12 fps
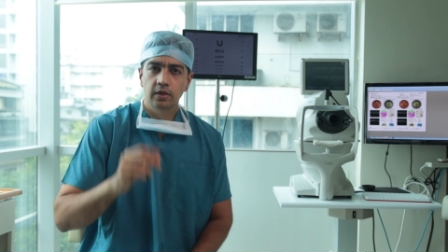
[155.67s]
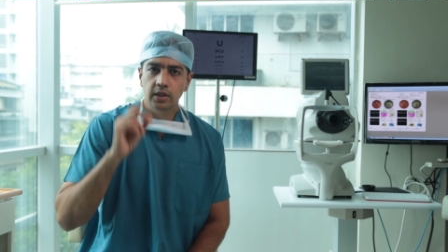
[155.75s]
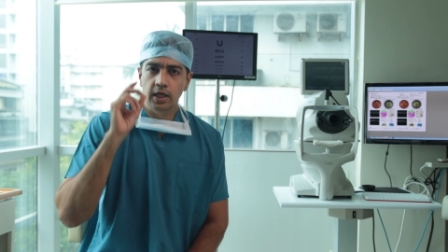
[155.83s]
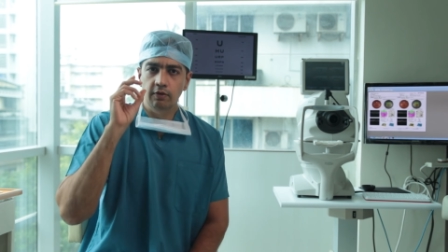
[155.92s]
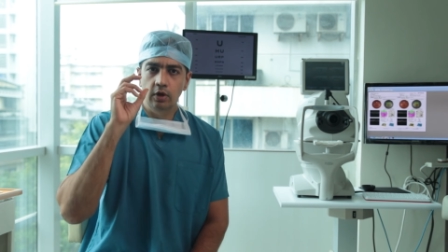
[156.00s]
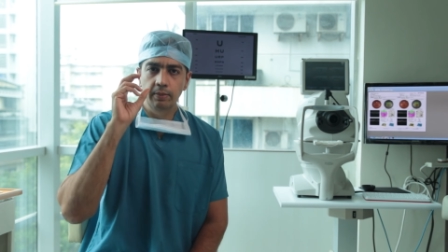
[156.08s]

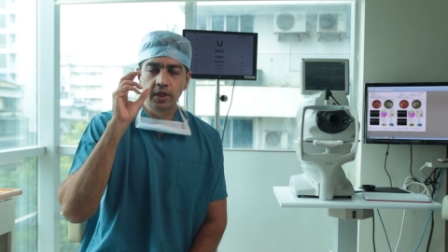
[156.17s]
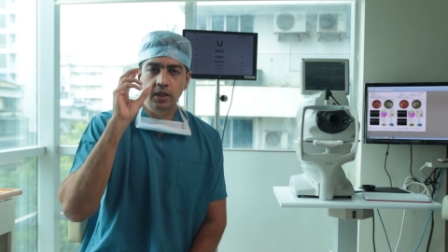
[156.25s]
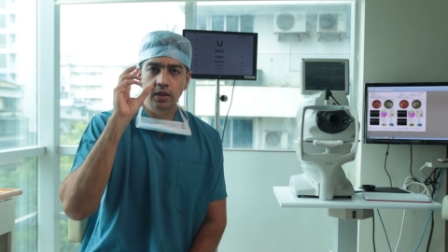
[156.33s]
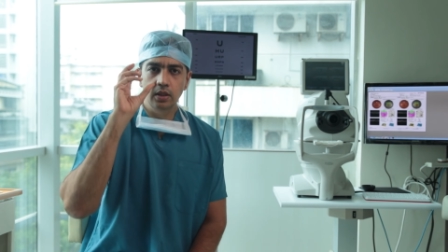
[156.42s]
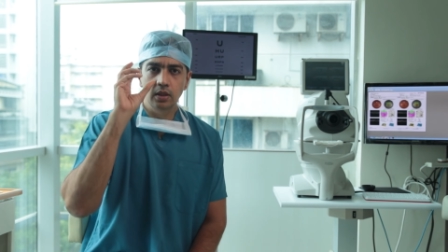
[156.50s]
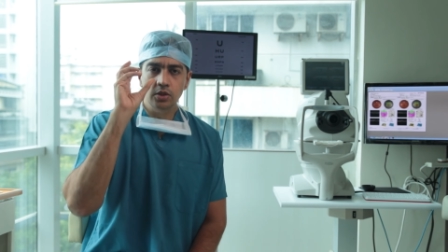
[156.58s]
There will be
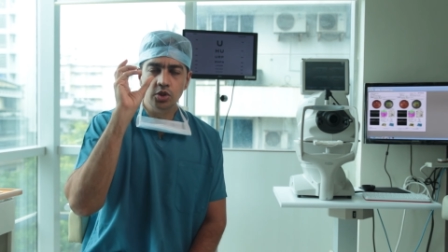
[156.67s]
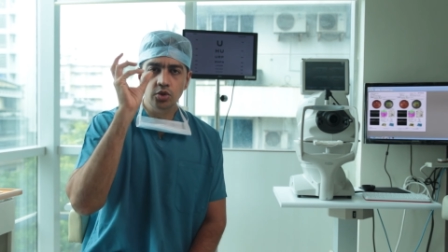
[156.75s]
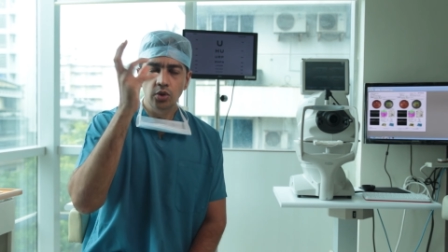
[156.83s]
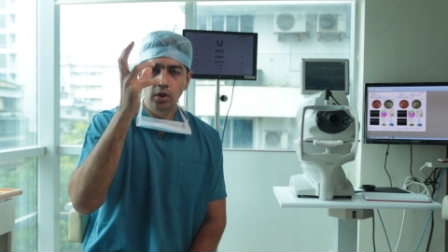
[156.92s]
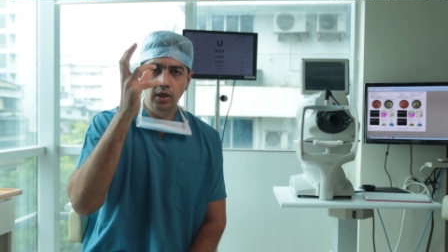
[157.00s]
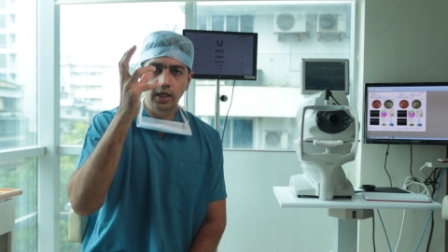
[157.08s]
a
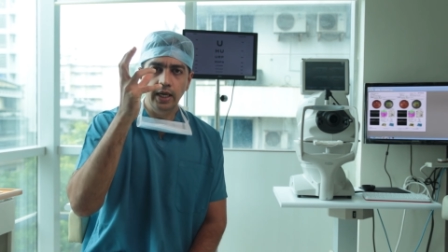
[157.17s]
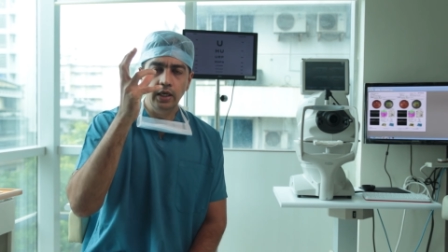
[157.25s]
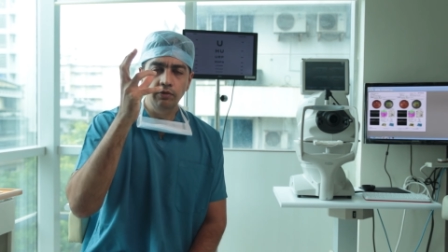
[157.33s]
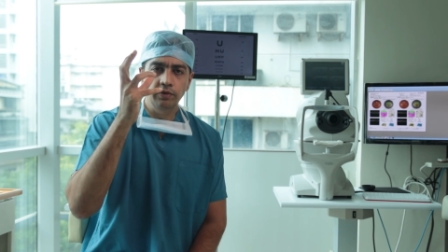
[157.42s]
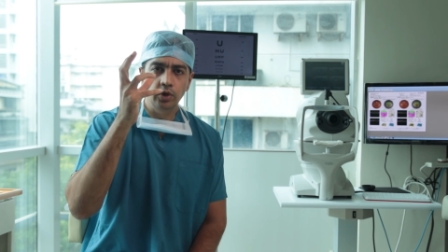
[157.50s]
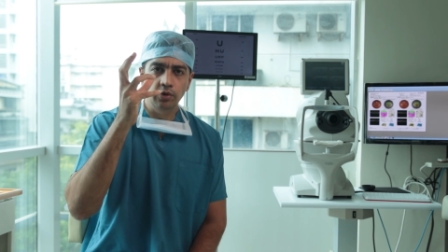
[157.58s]
strong light
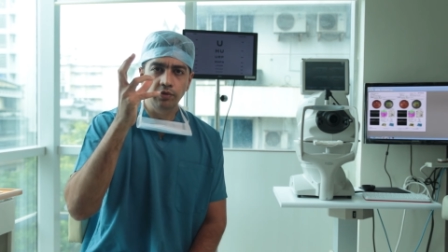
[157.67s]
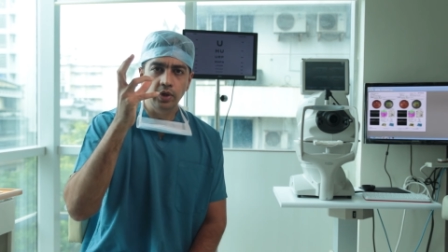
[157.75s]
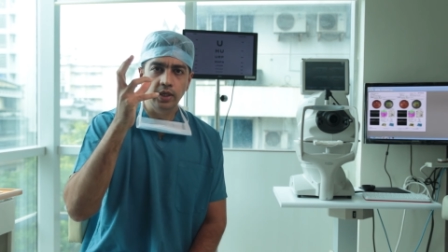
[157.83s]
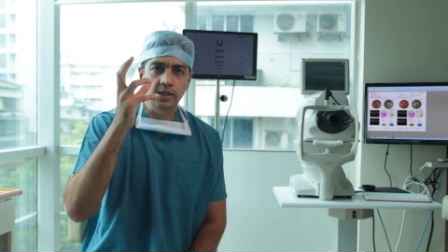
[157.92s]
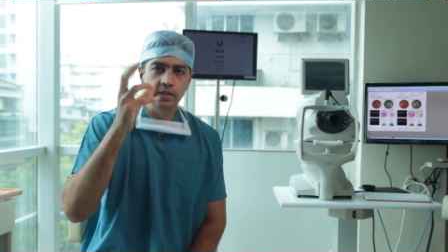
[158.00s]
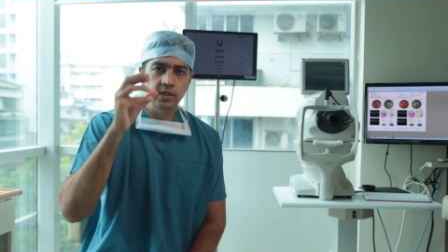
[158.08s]
in front of your
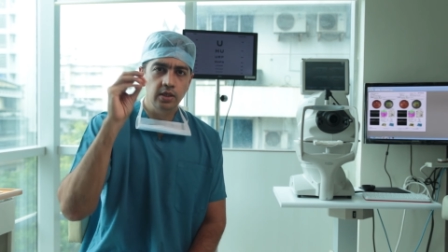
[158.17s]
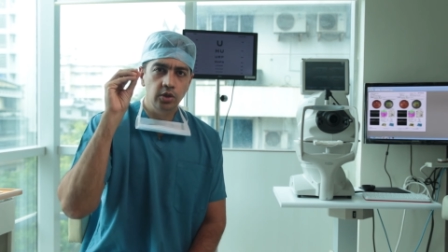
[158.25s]
eyes.